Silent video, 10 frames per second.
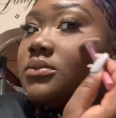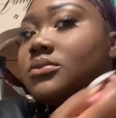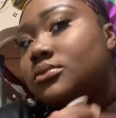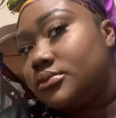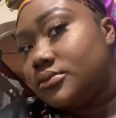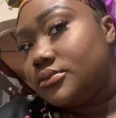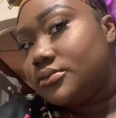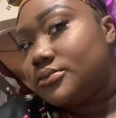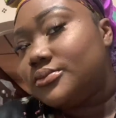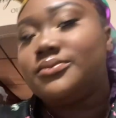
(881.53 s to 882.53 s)
I'm just
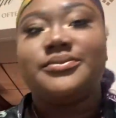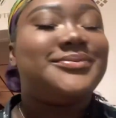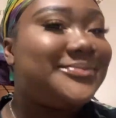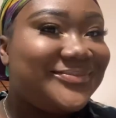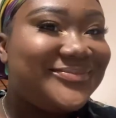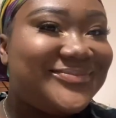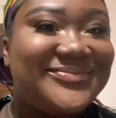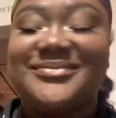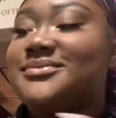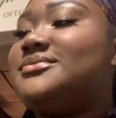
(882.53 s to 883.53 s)
blending out the
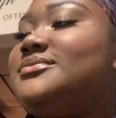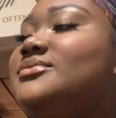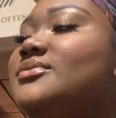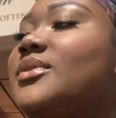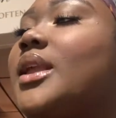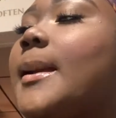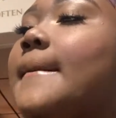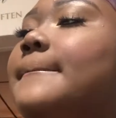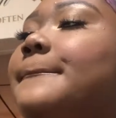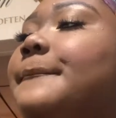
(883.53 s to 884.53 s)
rest of that highlighter,